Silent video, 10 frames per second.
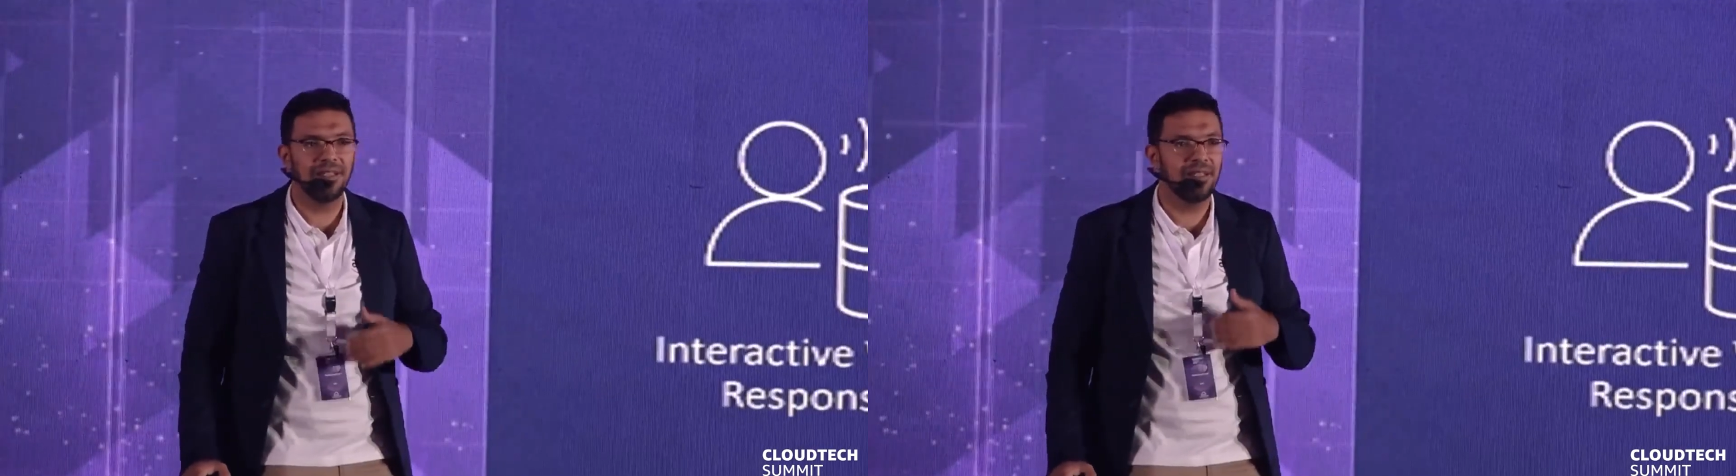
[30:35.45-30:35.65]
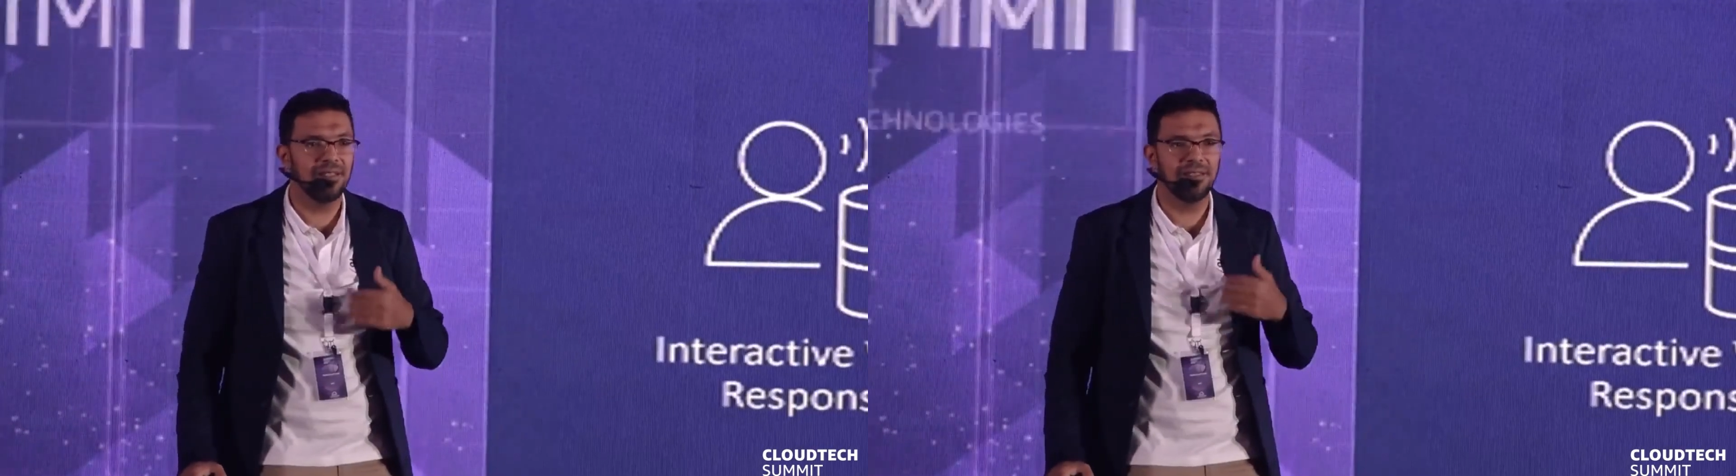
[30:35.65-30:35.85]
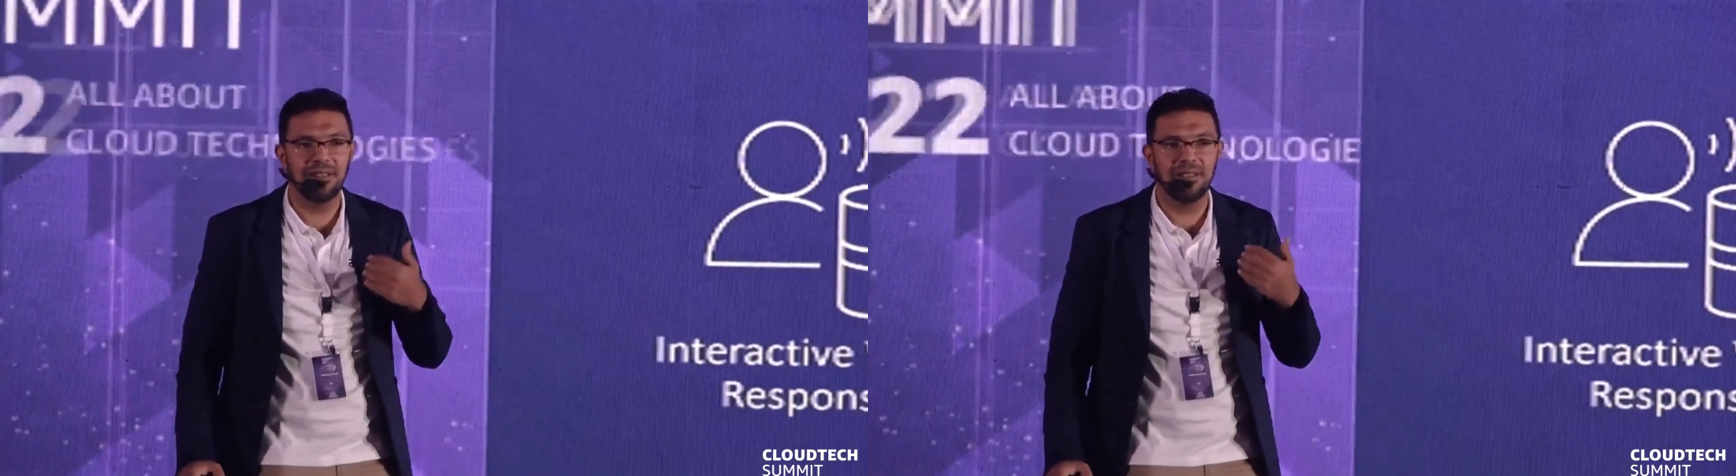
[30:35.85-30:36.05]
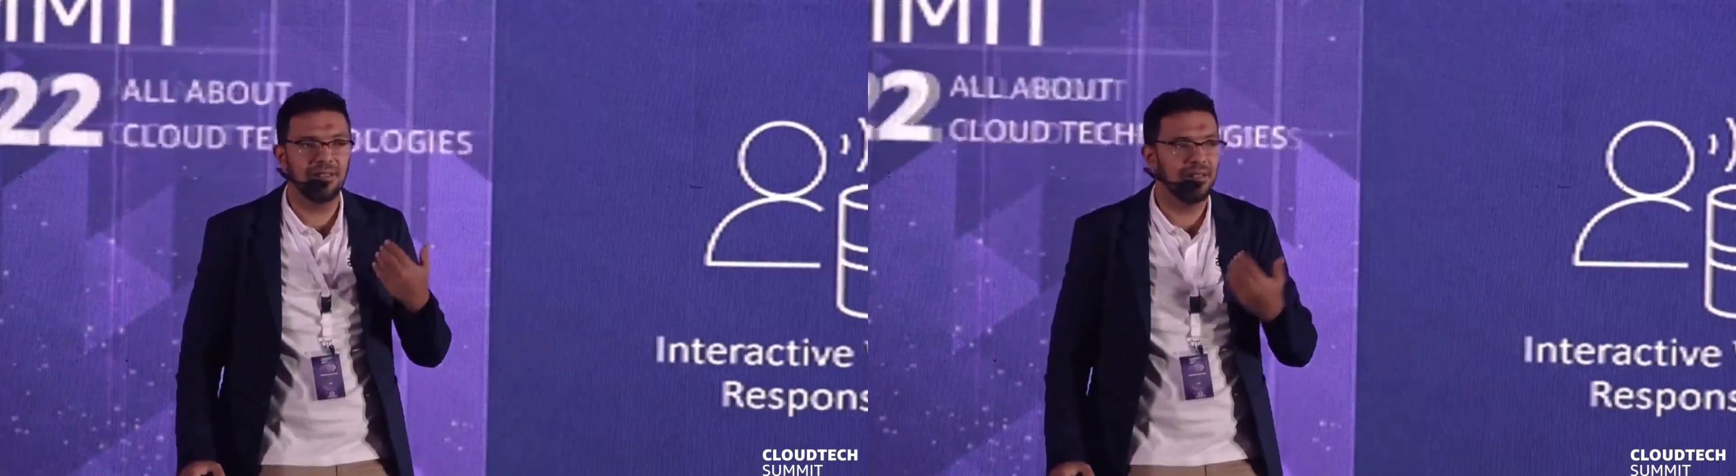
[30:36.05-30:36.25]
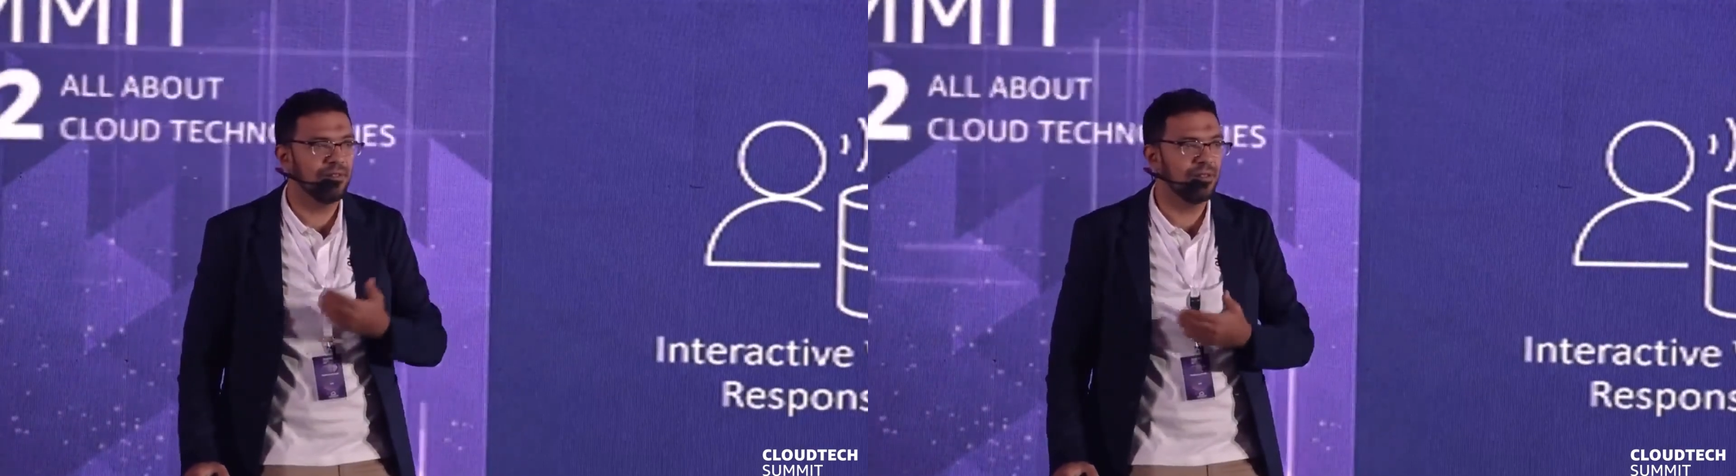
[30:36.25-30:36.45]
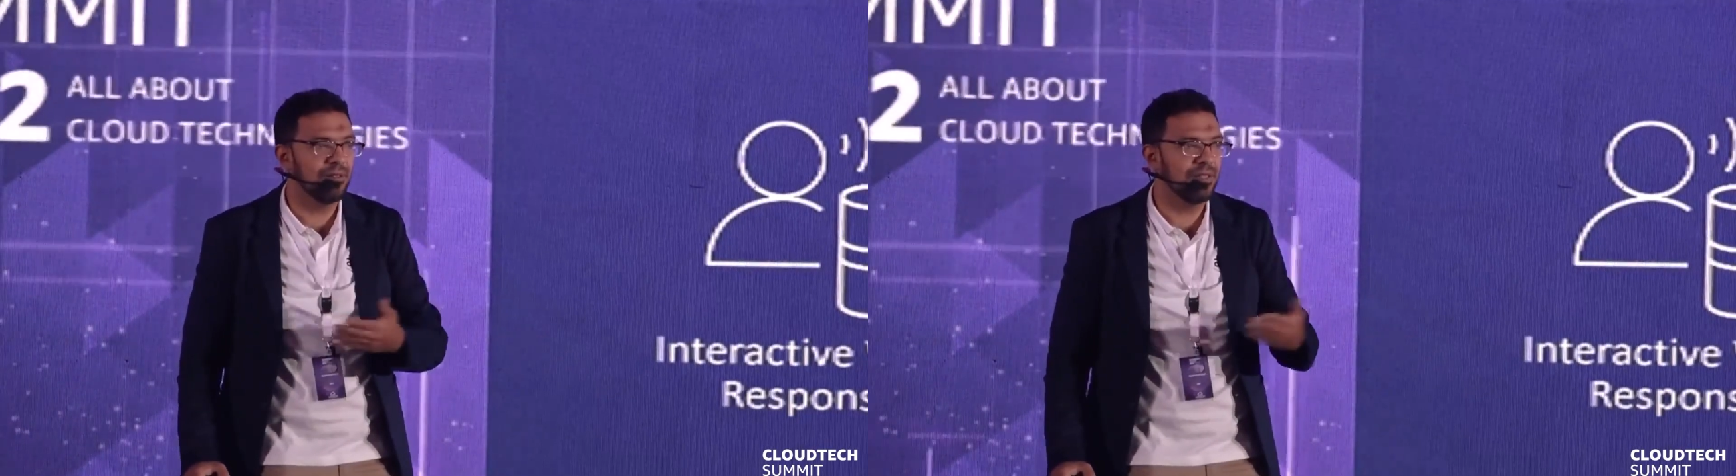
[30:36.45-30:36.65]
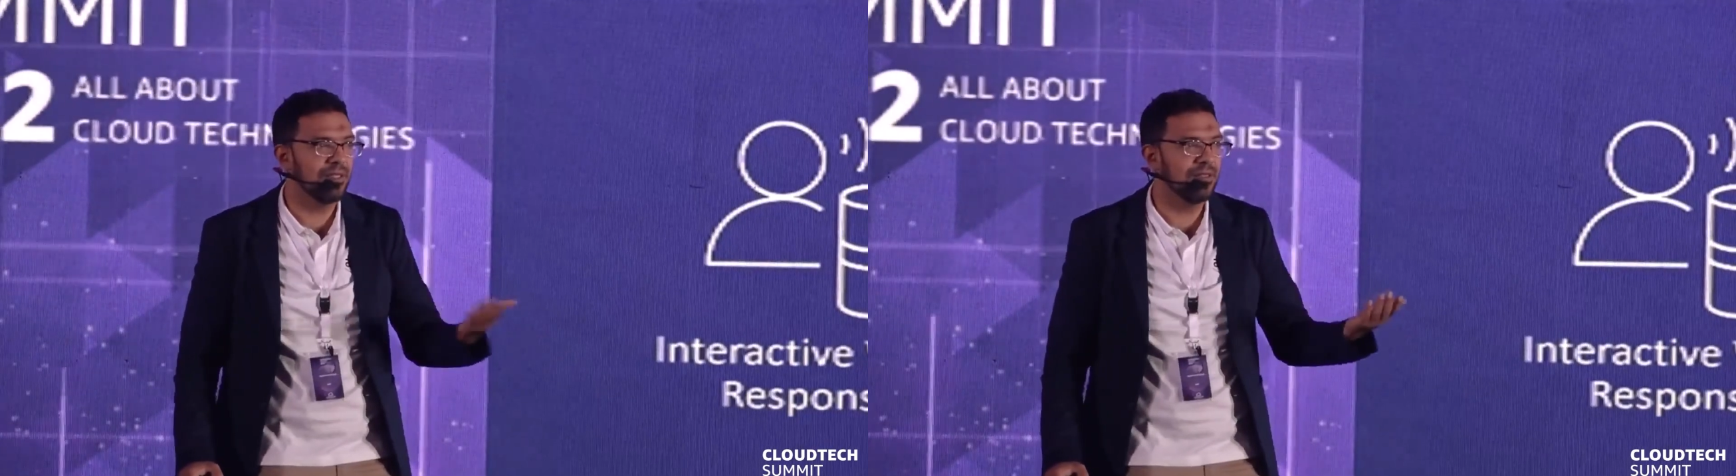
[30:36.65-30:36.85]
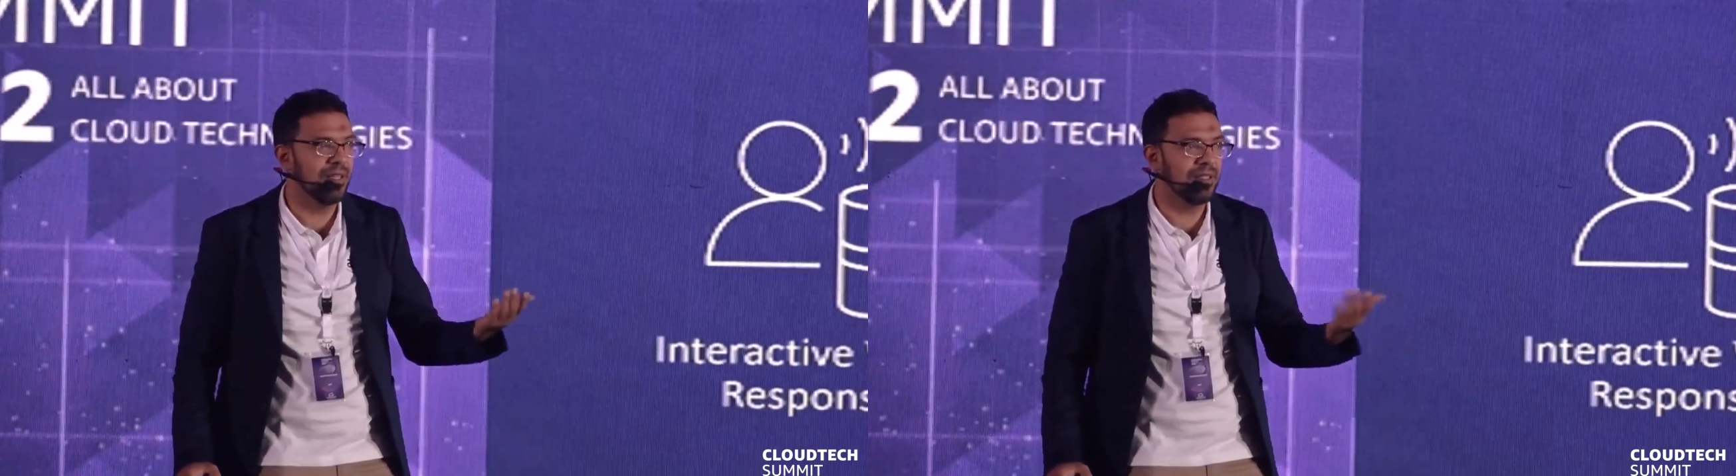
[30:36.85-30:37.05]
and if you
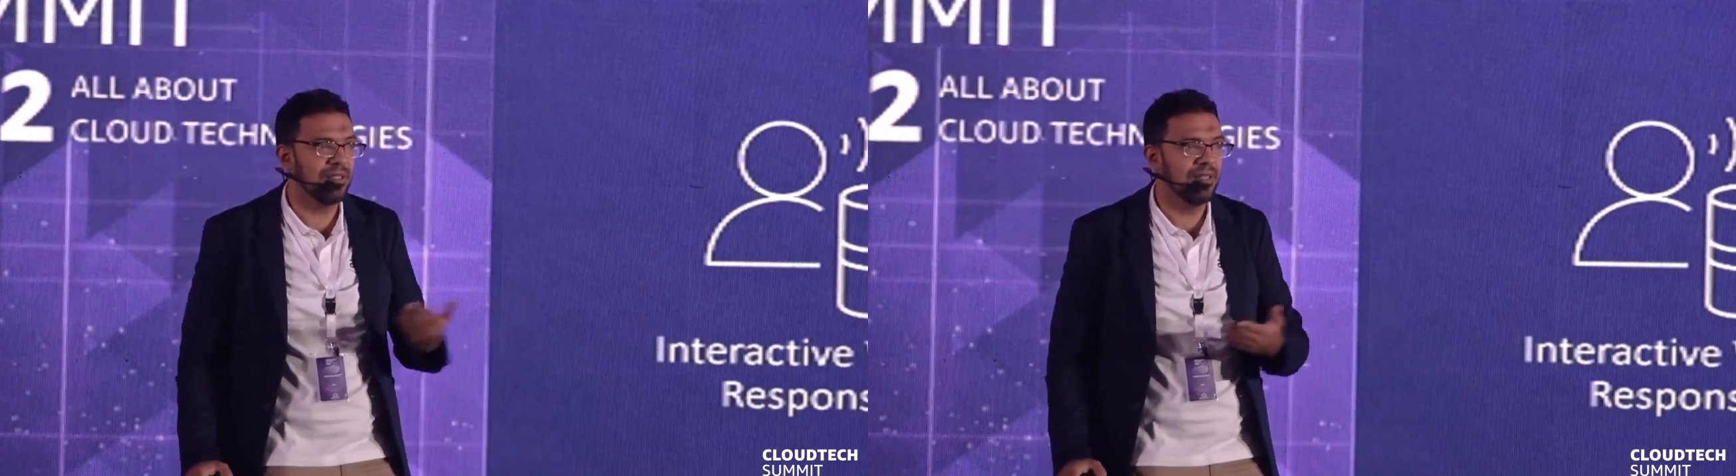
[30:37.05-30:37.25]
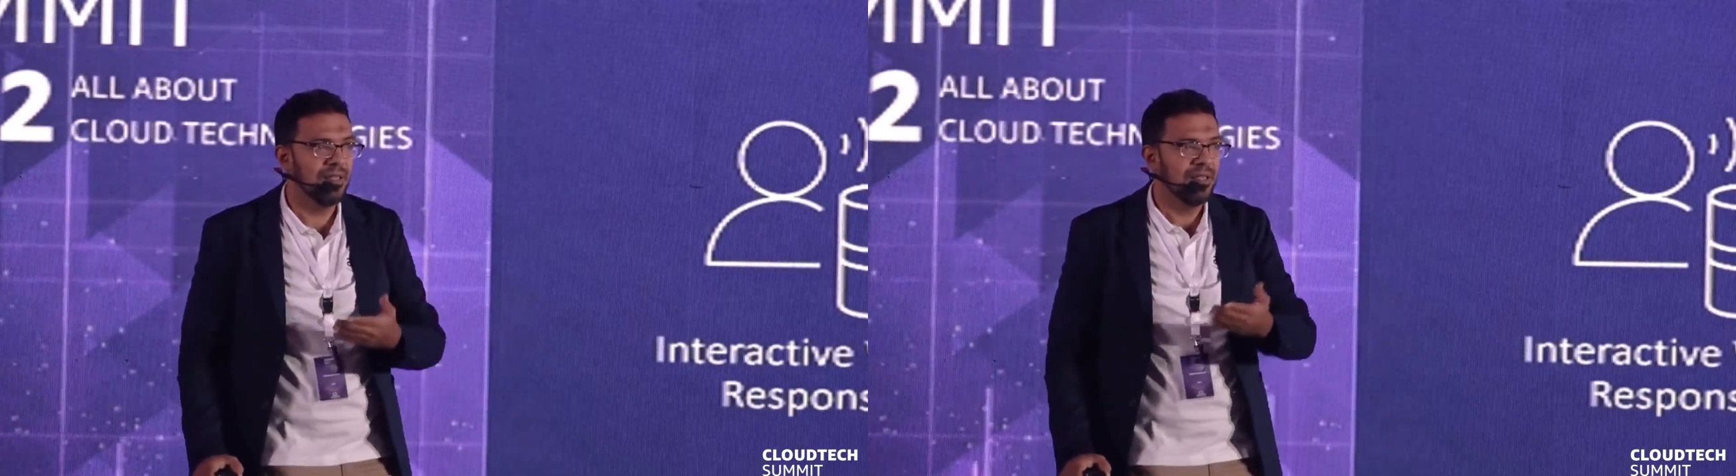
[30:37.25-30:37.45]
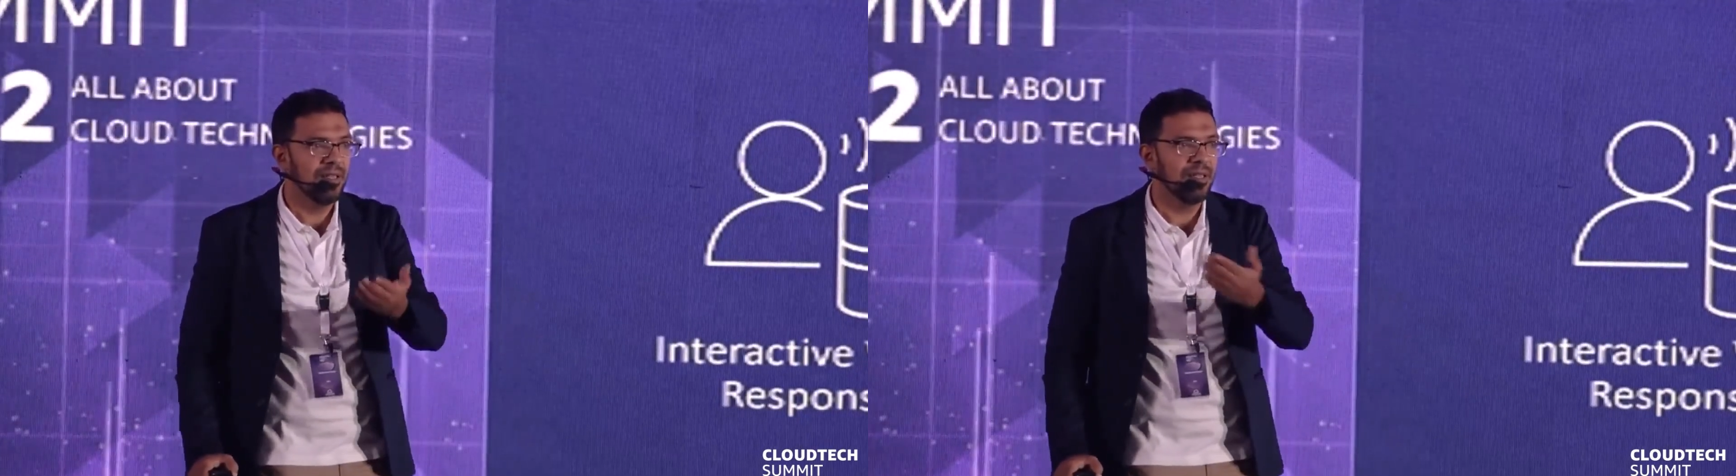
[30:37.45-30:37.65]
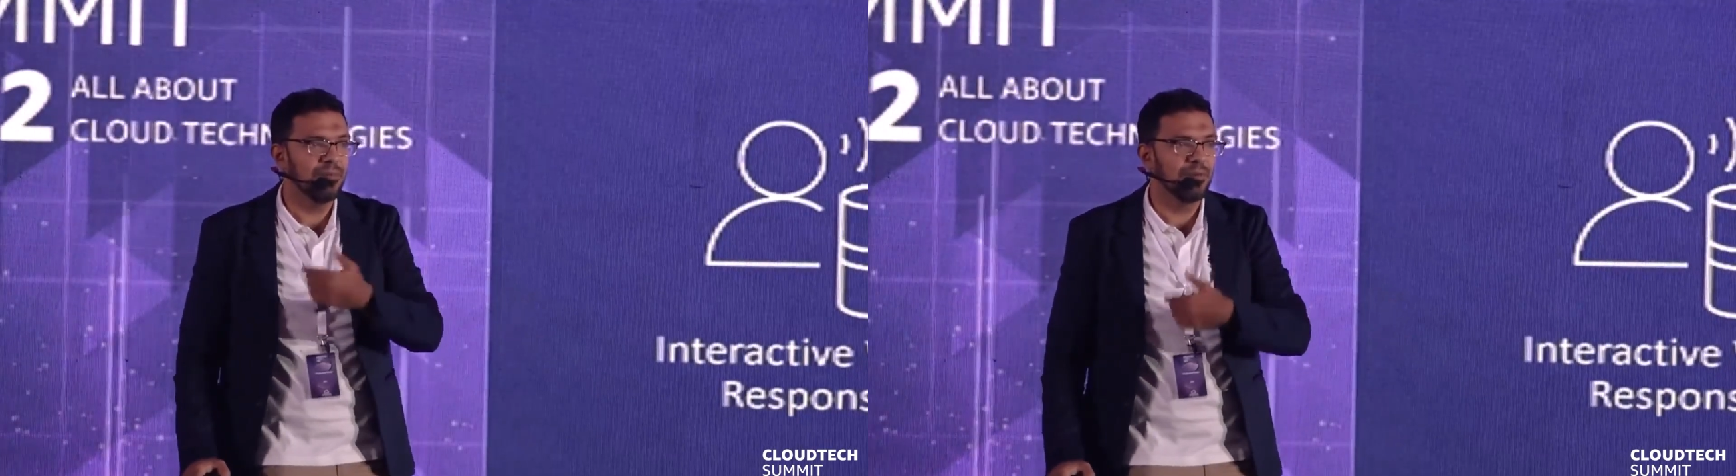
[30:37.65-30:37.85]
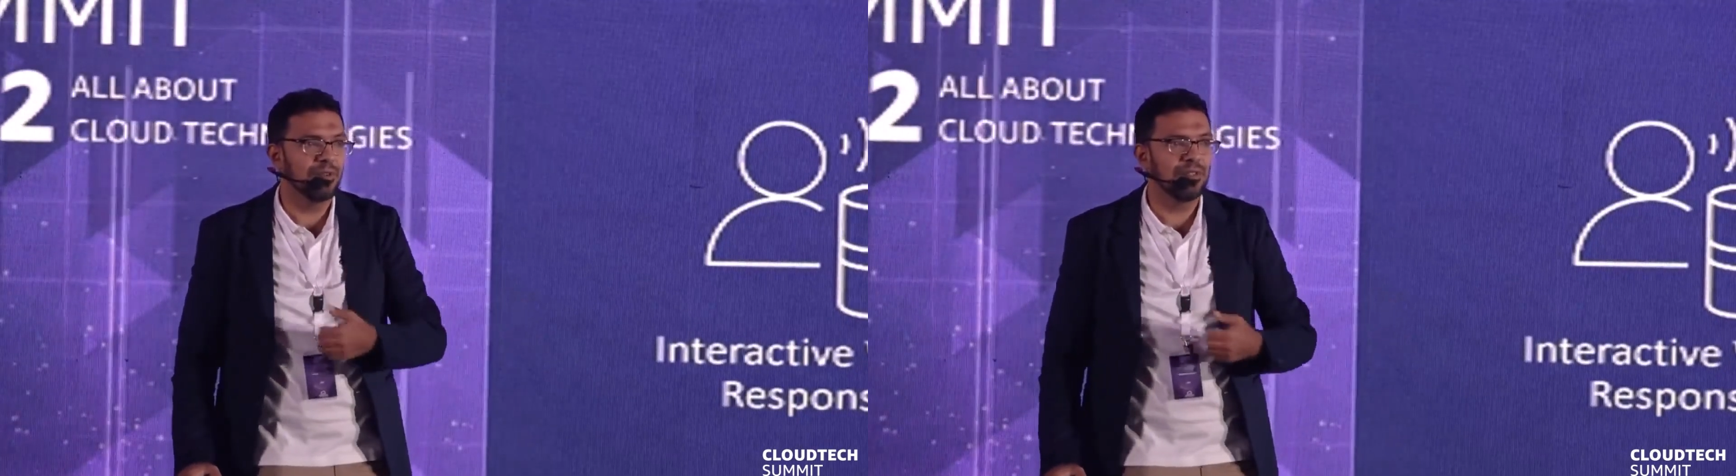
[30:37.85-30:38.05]
need any more